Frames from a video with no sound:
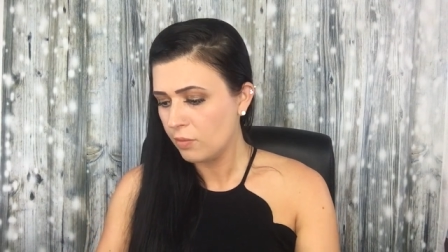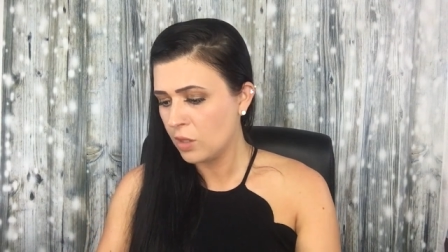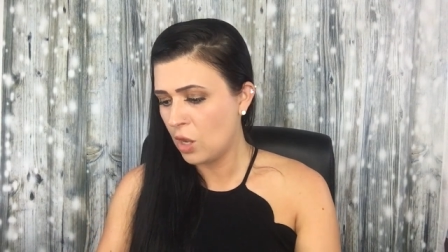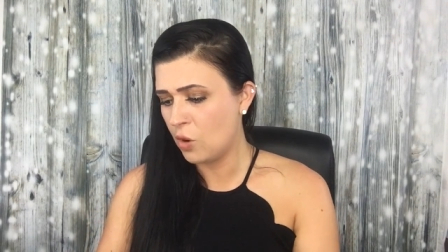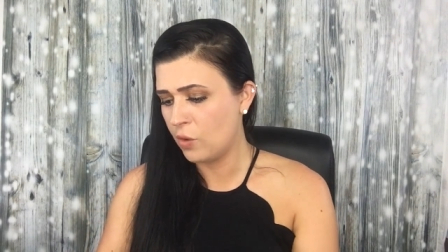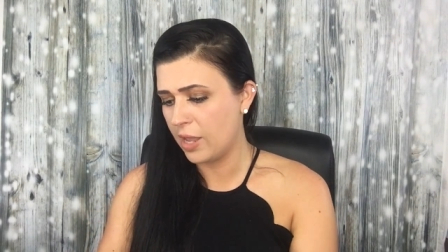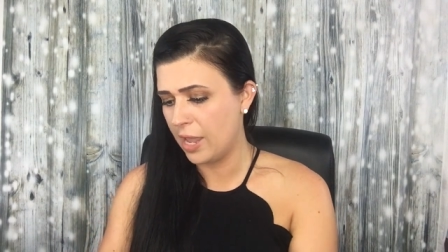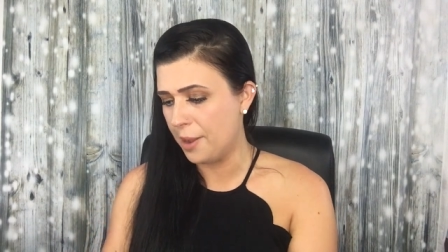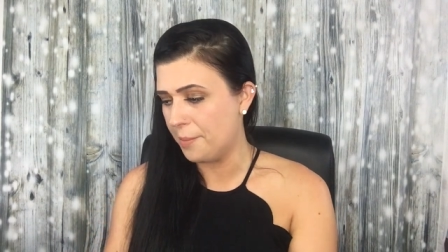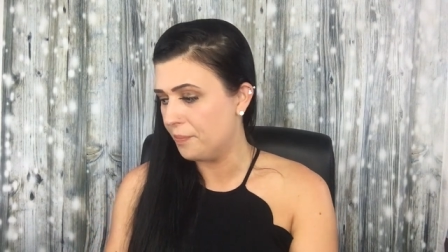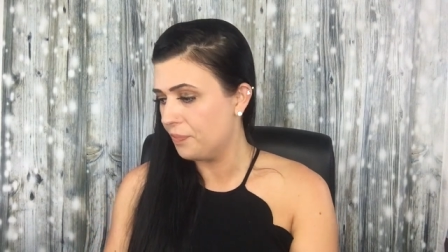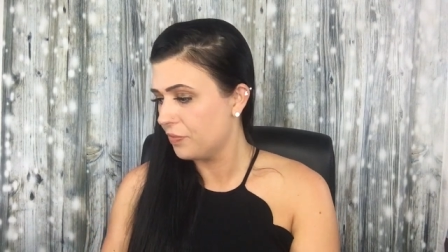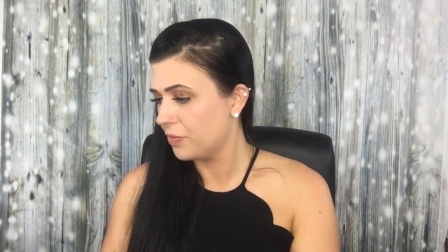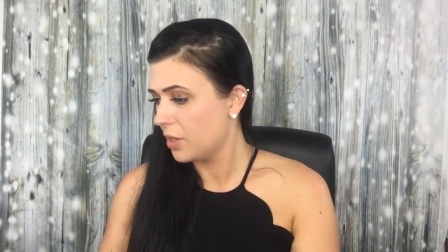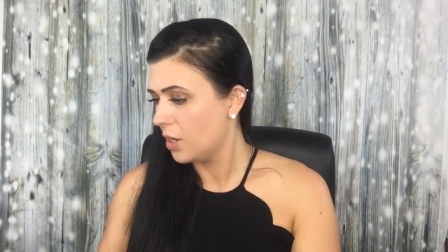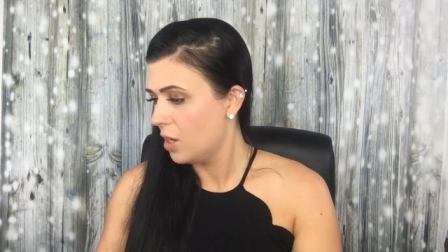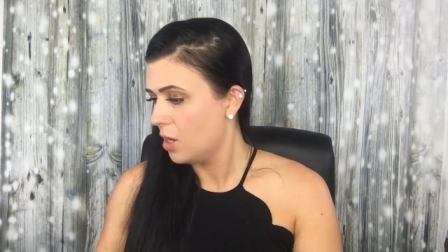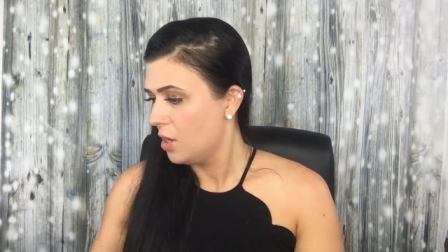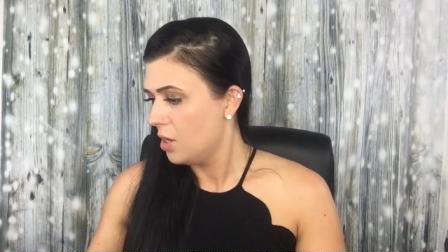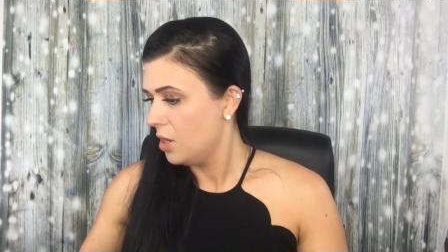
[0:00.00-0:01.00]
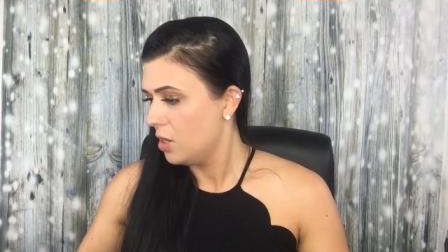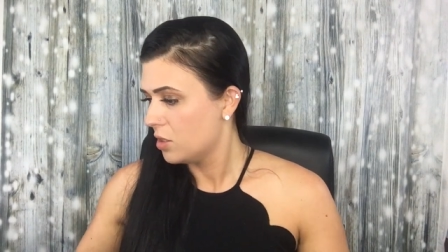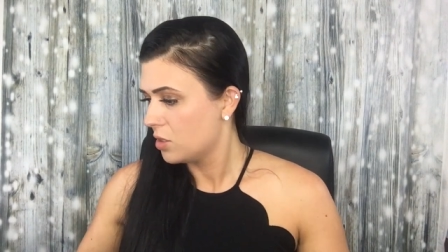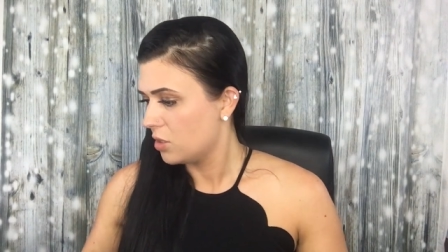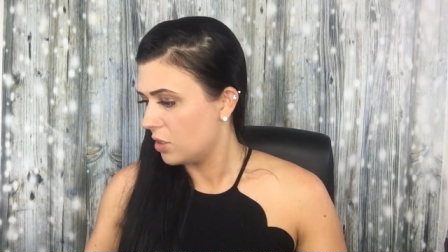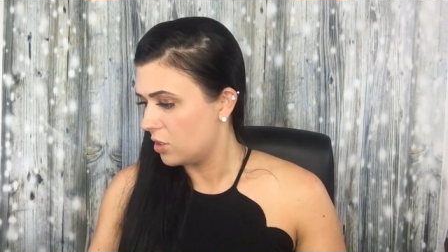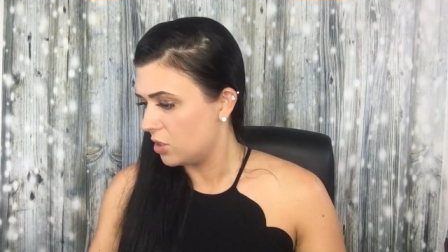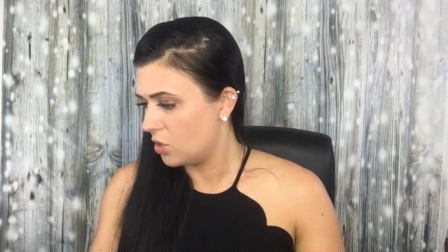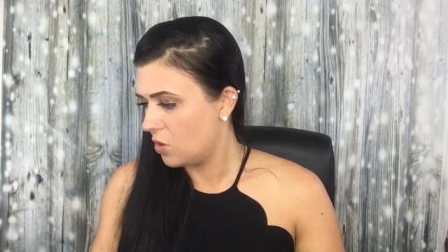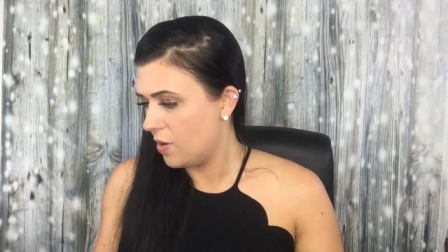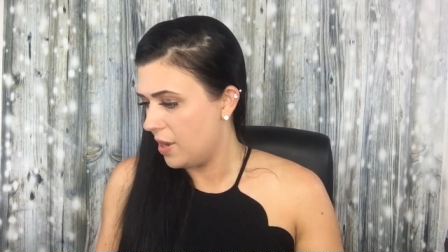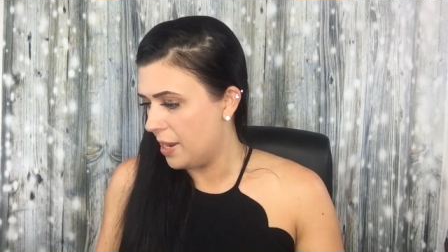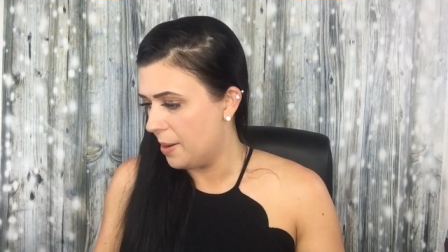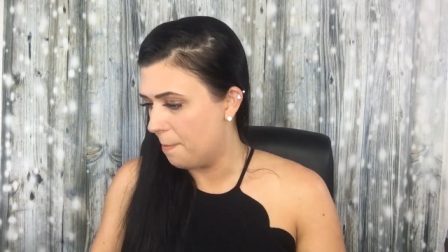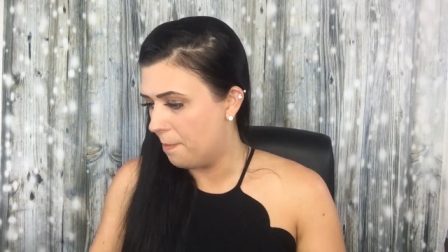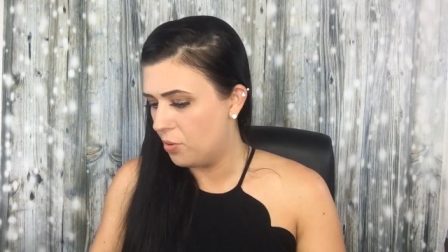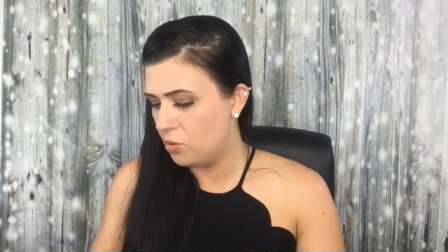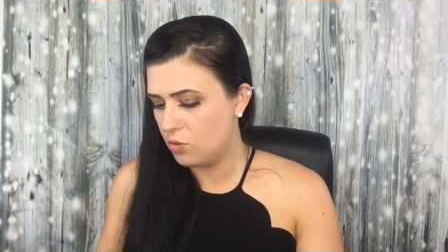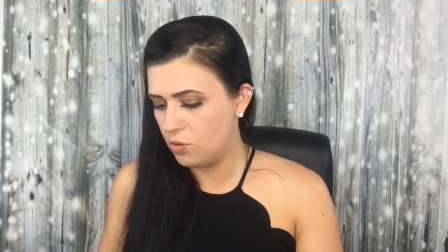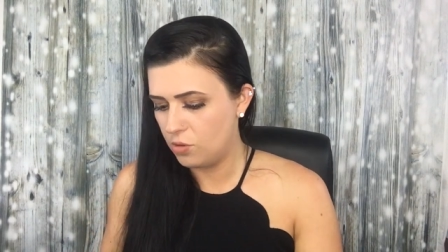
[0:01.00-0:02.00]
Okay, so let's go ahead
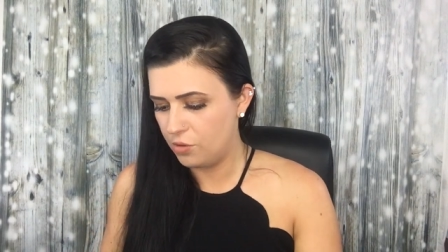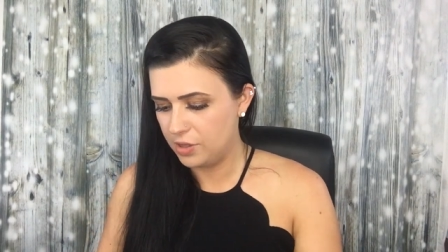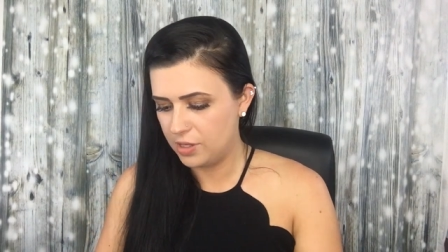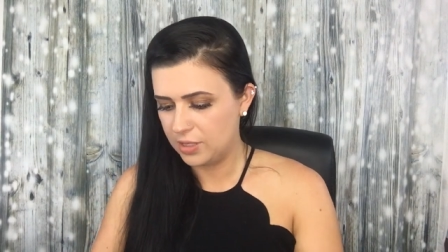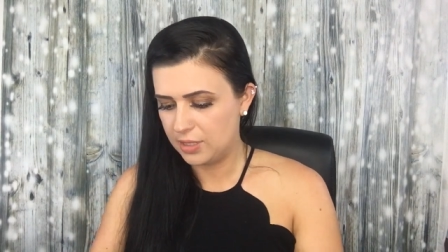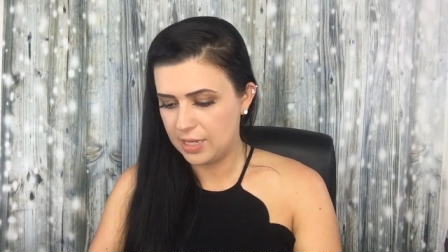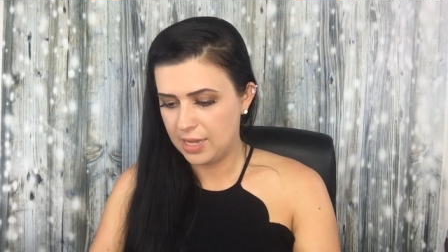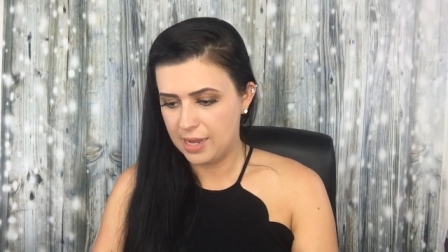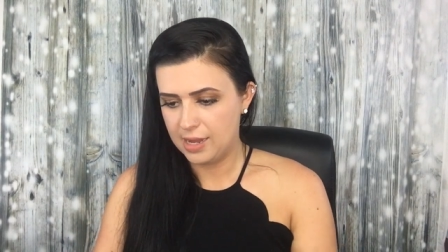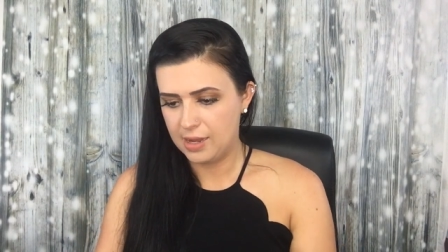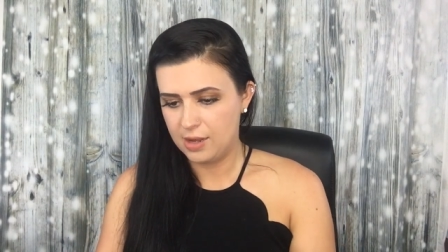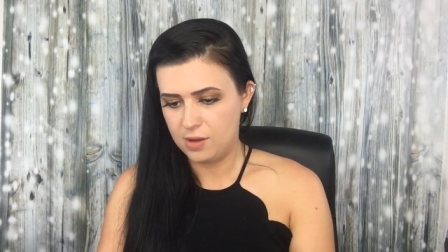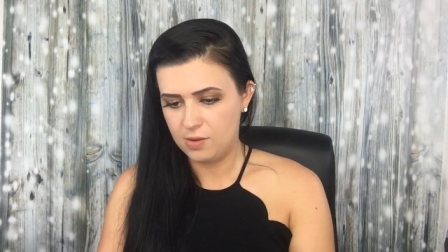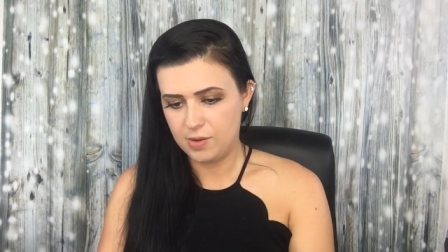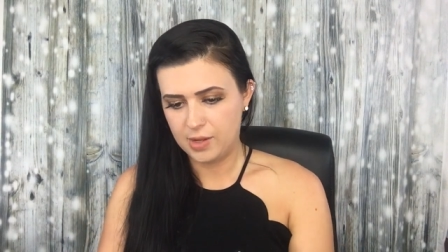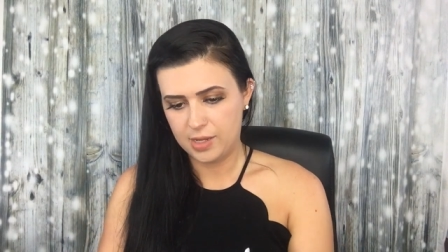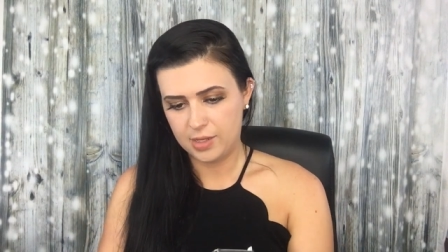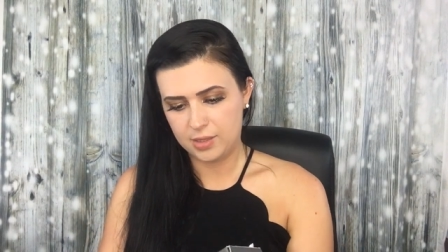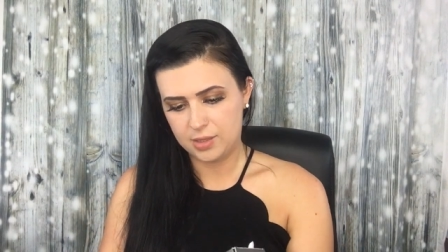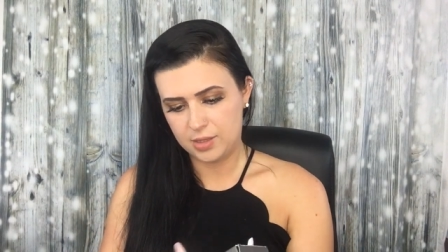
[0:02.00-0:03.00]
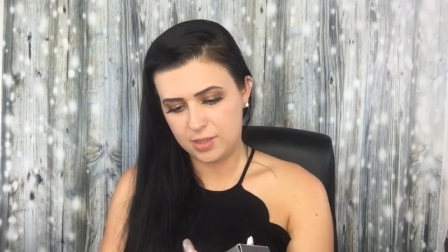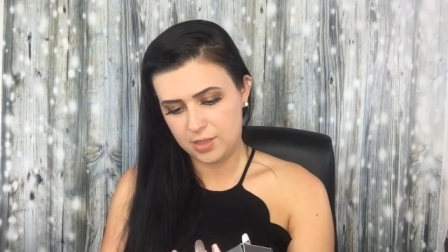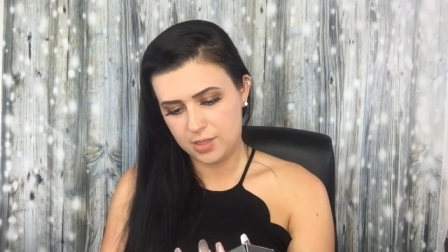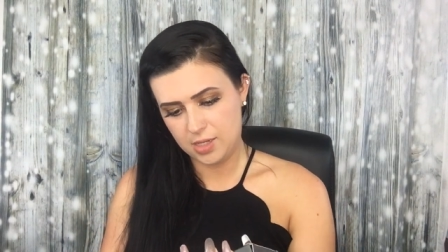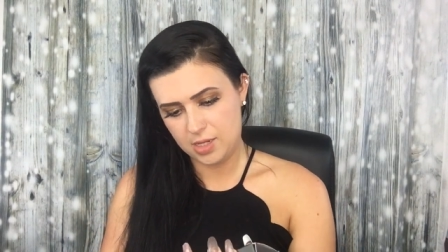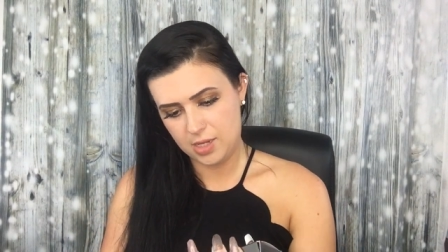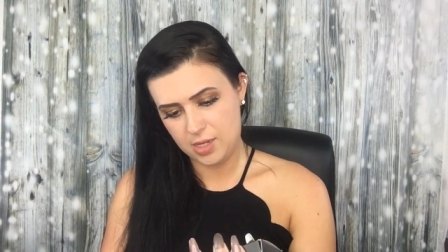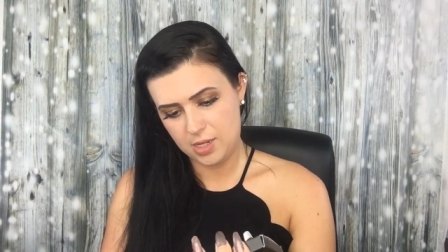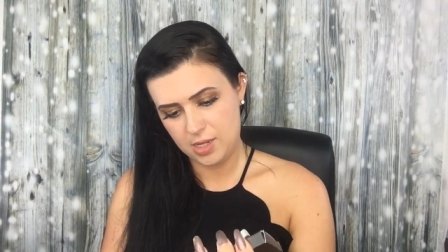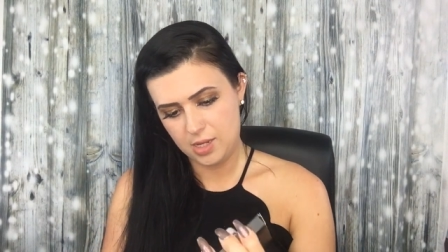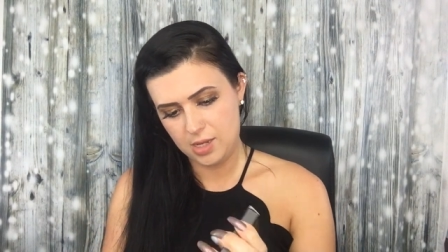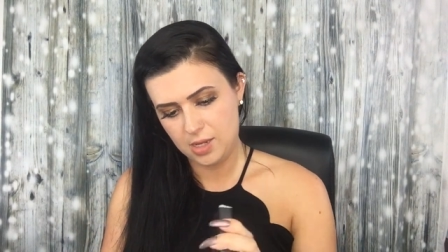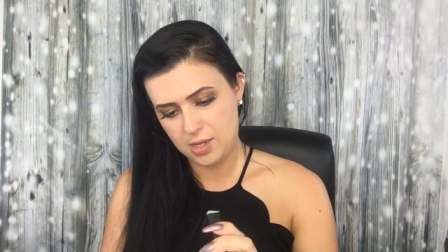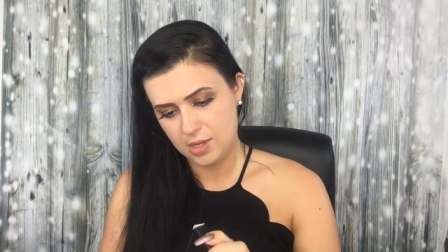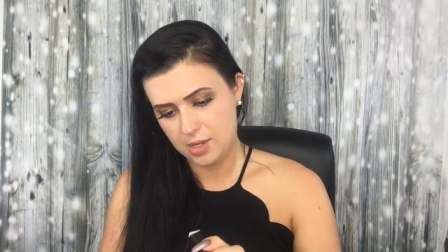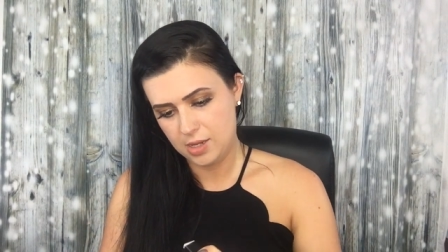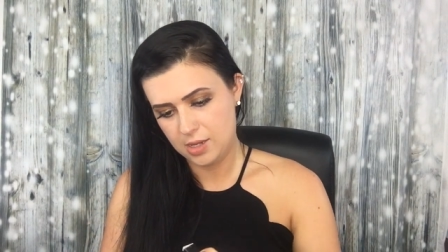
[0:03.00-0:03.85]
and pull this out and see.